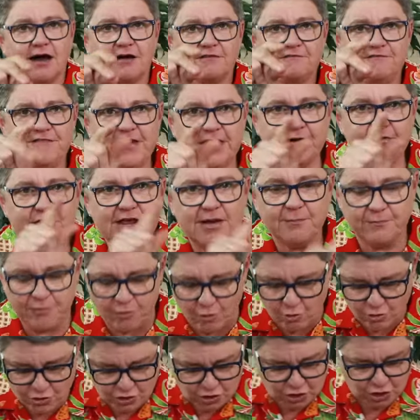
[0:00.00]
very
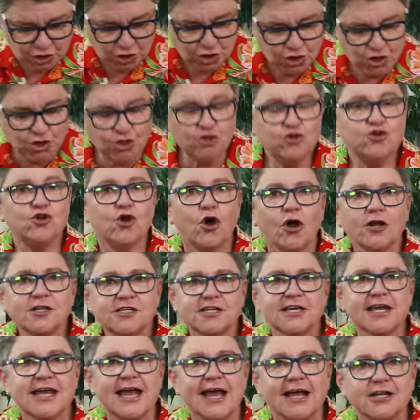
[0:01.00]
important, do not
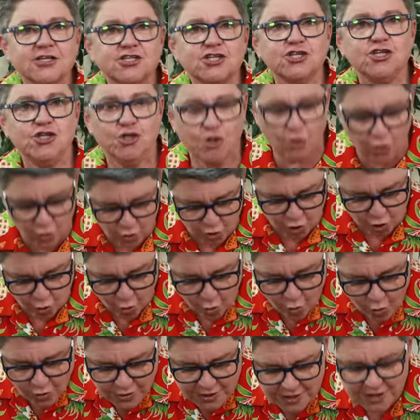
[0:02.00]
cut your
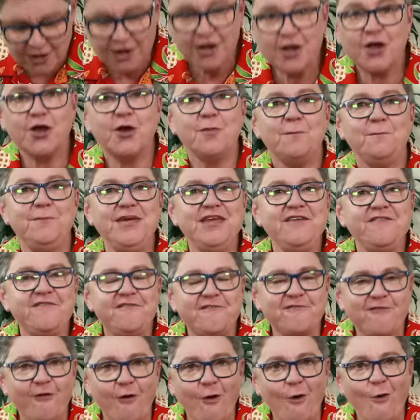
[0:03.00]
lawn
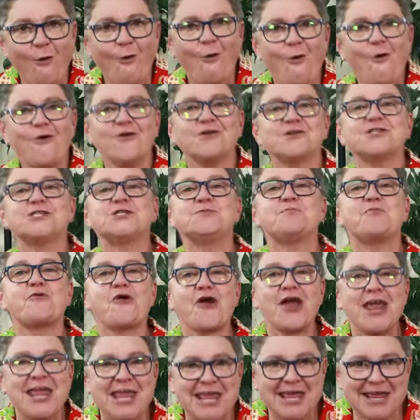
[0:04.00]
before
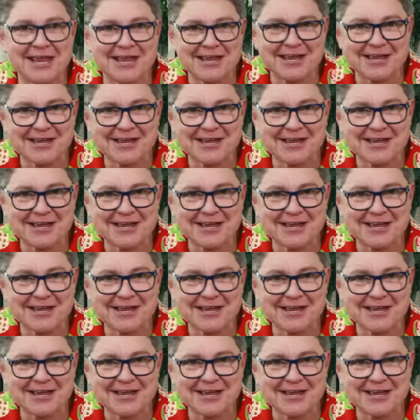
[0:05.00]
spraying.